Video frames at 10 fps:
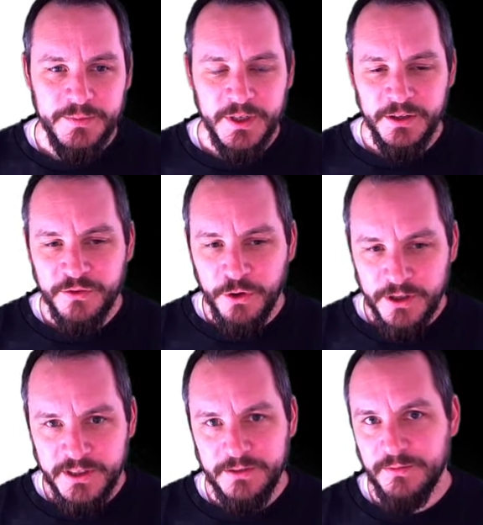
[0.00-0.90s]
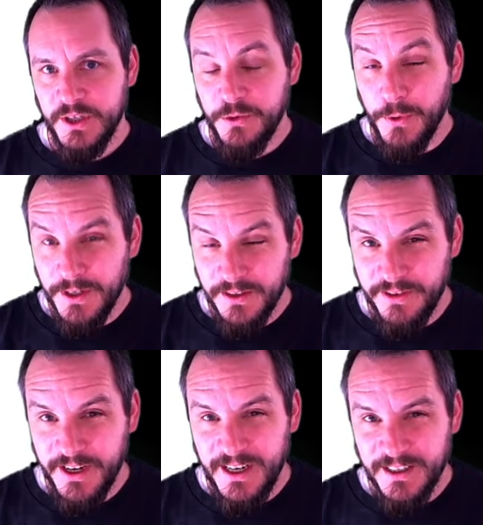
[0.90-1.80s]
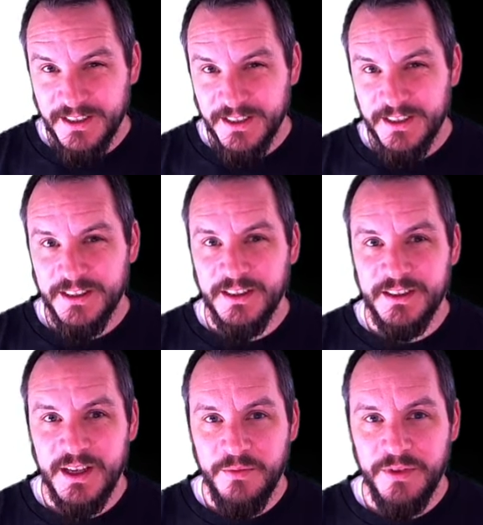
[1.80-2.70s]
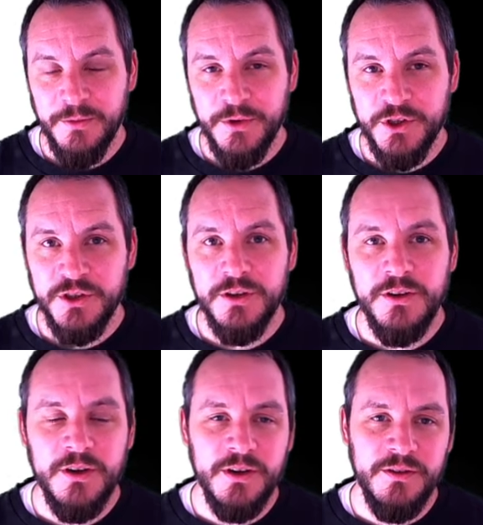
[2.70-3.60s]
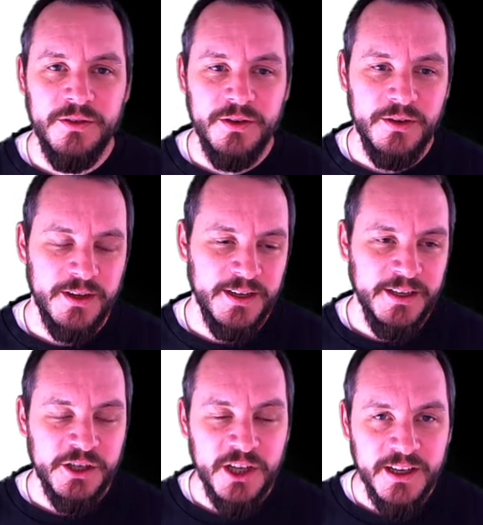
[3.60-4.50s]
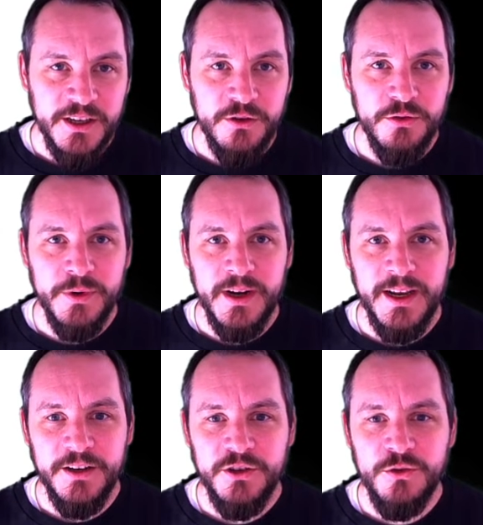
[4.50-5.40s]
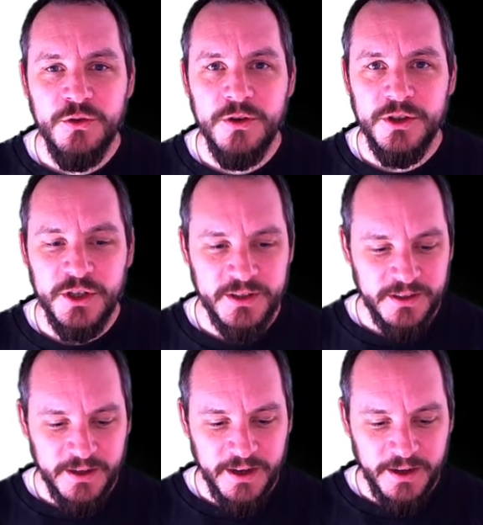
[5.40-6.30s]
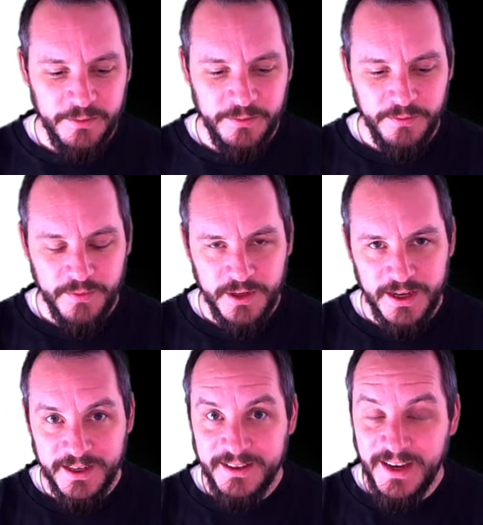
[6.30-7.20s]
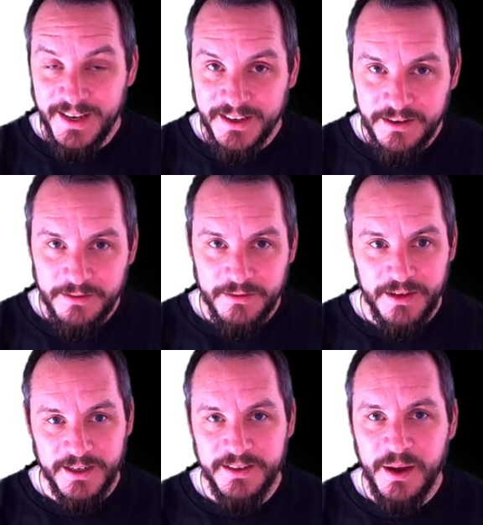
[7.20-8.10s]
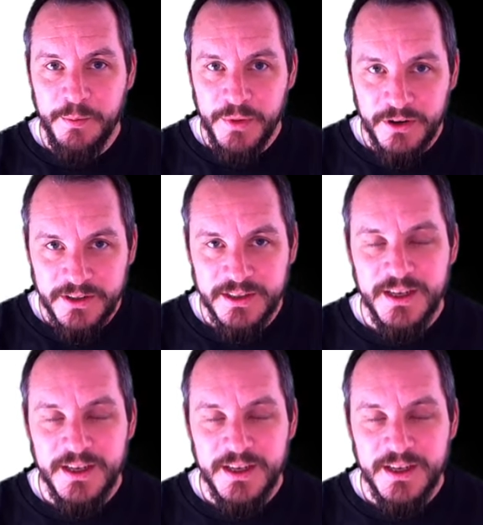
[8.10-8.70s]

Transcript: of course quantitative analysis is something which initially you relate to just like data, like numbers,